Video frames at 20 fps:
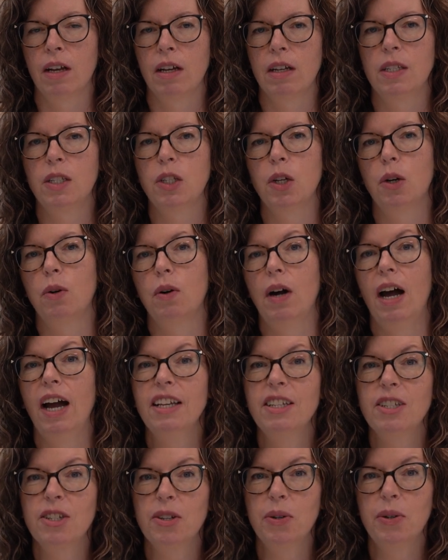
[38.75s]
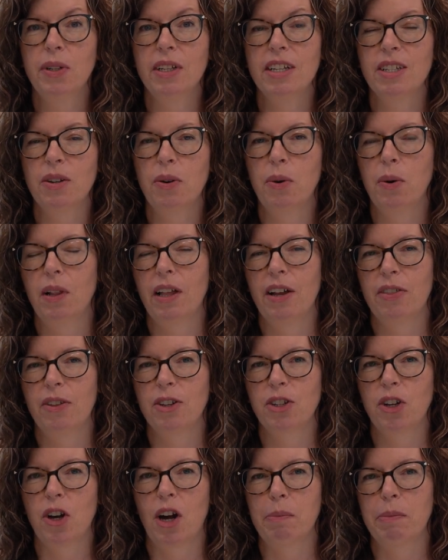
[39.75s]
So high school is a whole other
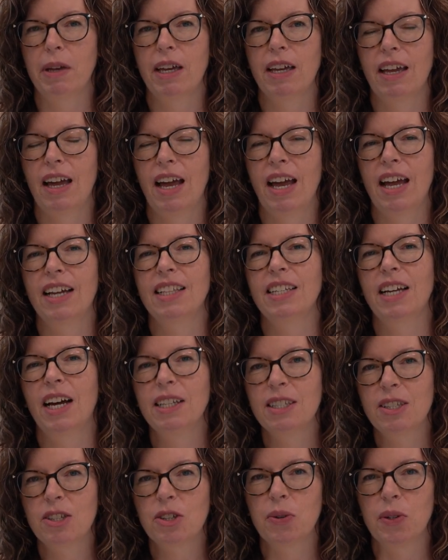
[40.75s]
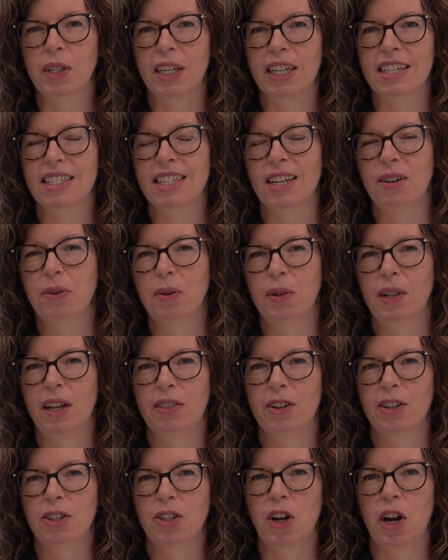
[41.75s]
topic, and unschooling is a whole
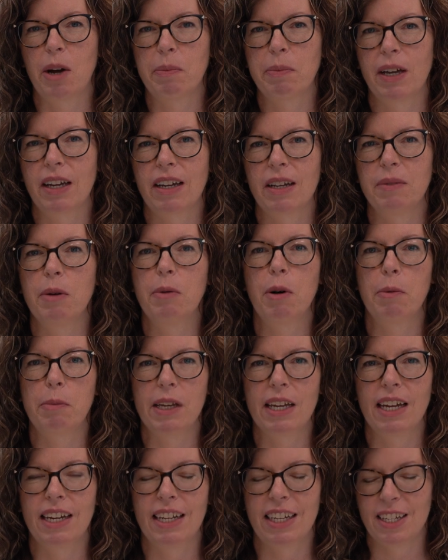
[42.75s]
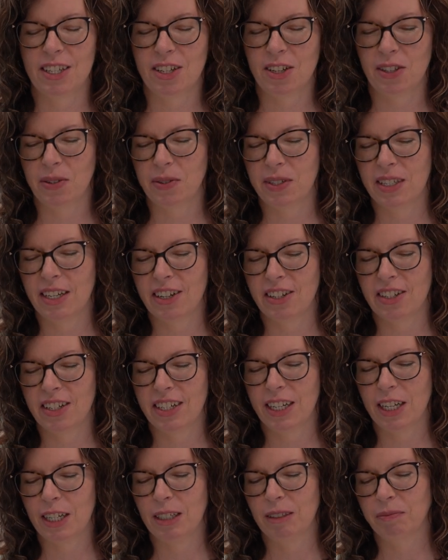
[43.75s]
other topic, and we won't be getting into those here
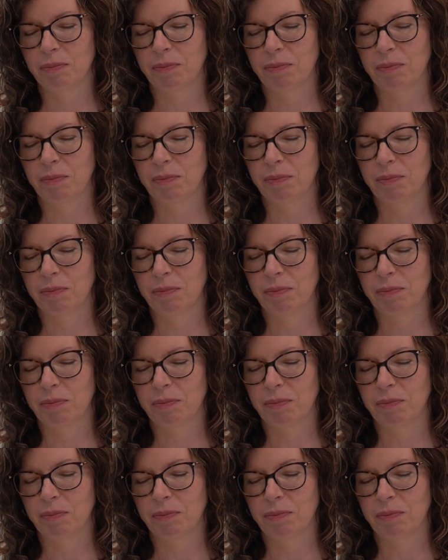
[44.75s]
today.